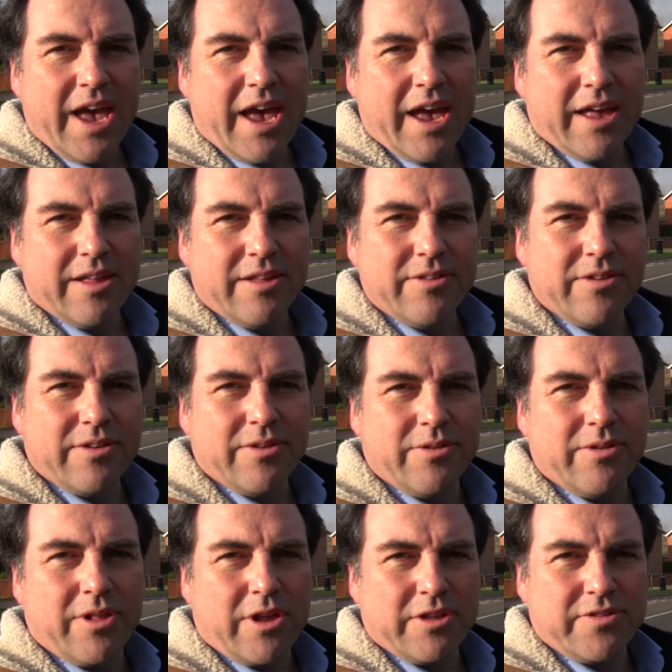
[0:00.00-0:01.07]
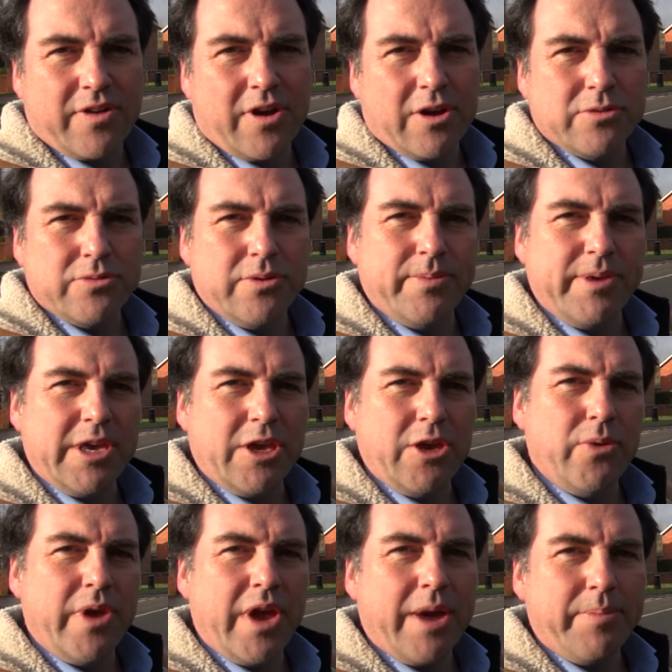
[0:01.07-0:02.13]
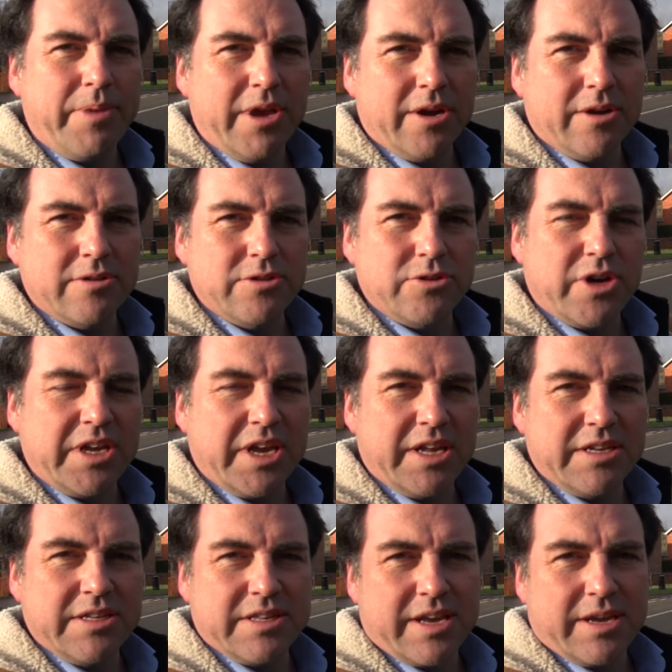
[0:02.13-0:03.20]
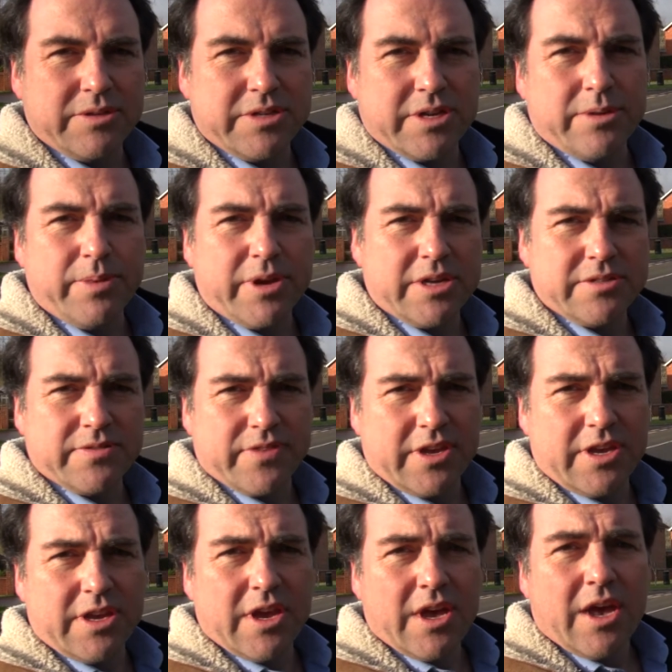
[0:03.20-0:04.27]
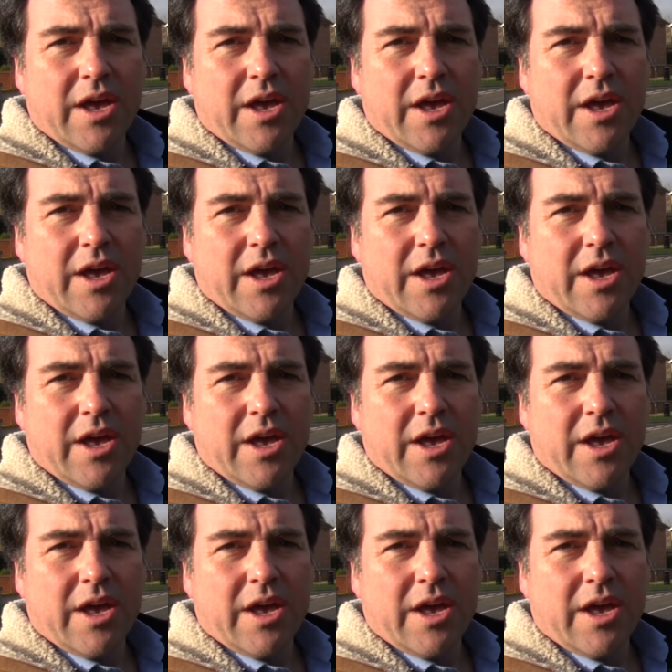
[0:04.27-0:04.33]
and lots of cars will be queuing up here to try to get into the town centre because of the